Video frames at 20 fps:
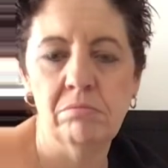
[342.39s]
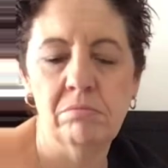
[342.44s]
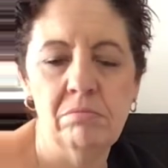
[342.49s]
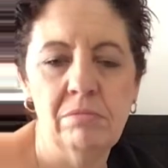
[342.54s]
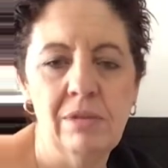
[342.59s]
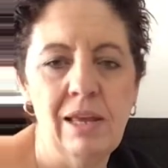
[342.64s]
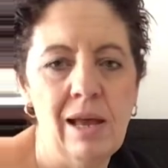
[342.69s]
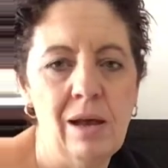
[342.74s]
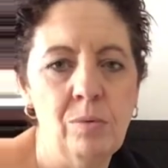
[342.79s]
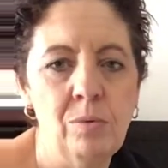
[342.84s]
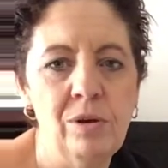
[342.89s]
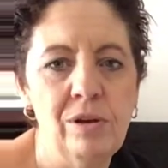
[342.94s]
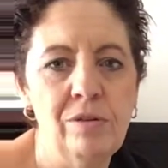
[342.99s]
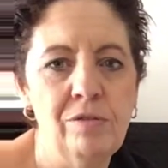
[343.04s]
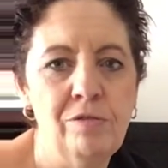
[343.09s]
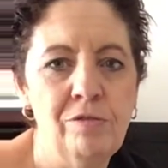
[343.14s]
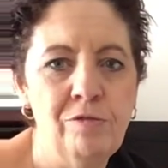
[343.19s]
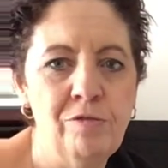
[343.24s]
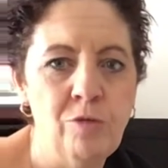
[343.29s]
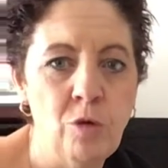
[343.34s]
Now we're
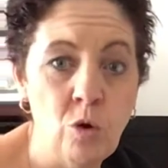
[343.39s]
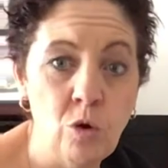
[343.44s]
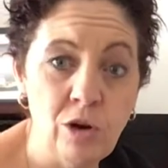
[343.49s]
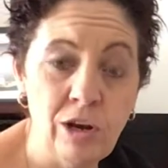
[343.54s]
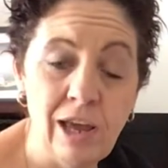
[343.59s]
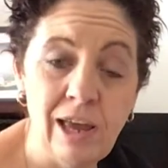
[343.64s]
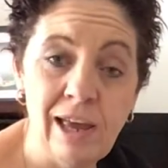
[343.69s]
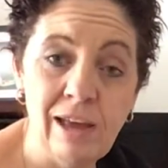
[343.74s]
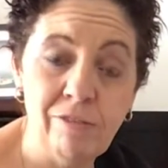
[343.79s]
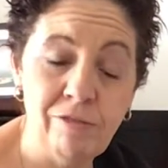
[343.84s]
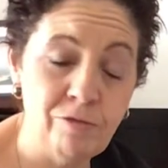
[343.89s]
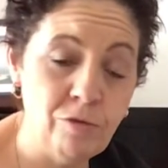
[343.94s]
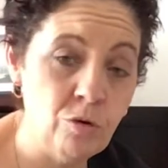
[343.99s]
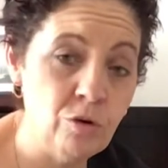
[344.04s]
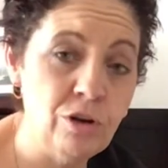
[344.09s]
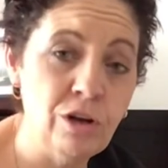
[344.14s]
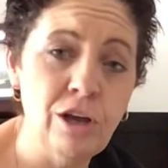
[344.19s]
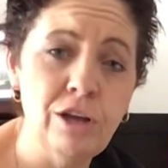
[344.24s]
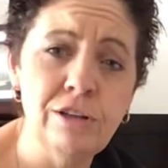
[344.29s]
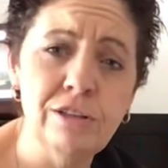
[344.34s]
four
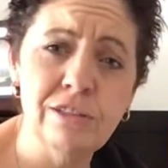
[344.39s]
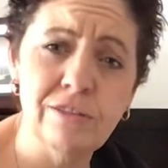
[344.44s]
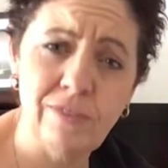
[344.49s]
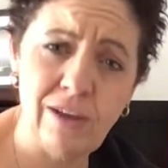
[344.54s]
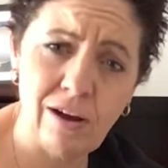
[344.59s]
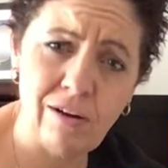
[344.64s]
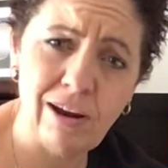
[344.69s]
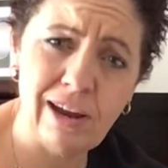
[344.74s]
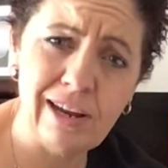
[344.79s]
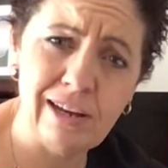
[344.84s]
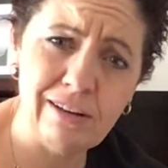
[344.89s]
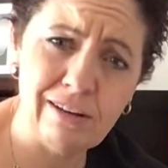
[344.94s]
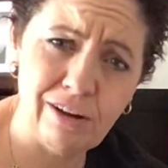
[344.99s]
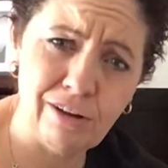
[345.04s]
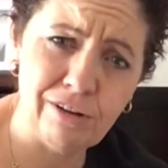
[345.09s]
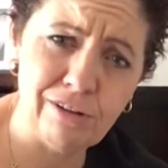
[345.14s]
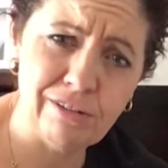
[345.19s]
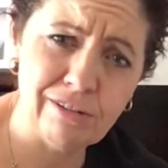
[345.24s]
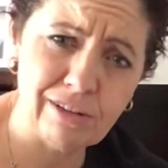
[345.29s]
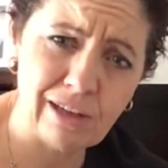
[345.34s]
notes of our
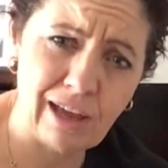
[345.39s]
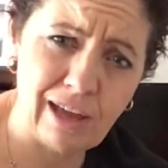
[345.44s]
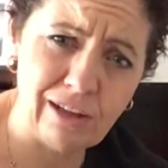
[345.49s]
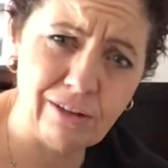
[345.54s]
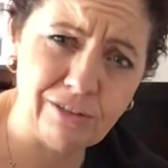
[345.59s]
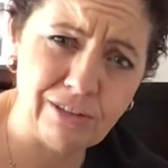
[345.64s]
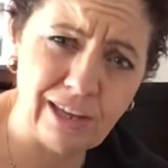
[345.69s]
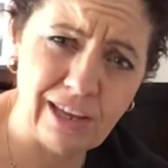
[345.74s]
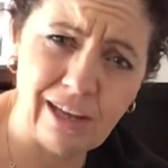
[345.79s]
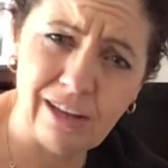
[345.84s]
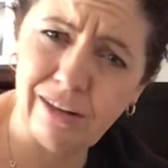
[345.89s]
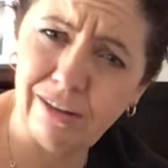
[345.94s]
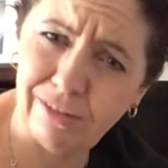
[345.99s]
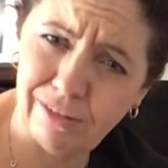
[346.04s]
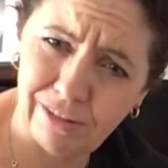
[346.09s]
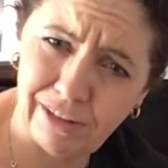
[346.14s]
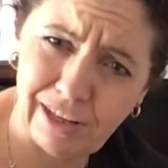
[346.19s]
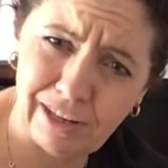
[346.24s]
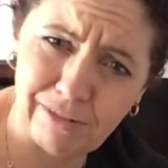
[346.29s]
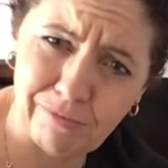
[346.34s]
8-note scale down.
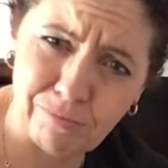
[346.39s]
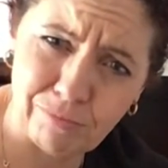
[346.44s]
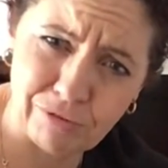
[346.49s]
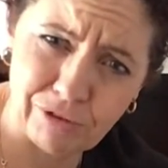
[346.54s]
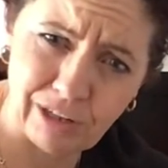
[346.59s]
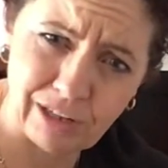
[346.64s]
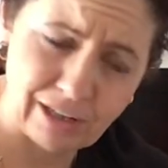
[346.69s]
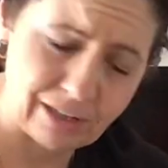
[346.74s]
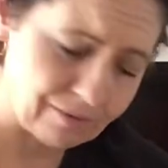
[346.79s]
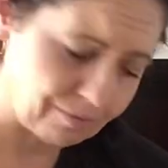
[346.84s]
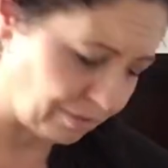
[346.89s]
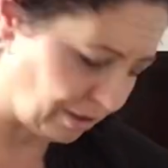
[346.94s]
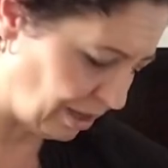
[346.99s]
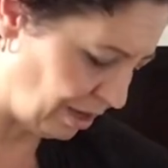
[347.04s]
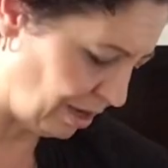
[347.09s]
Isn't that brilliant? We're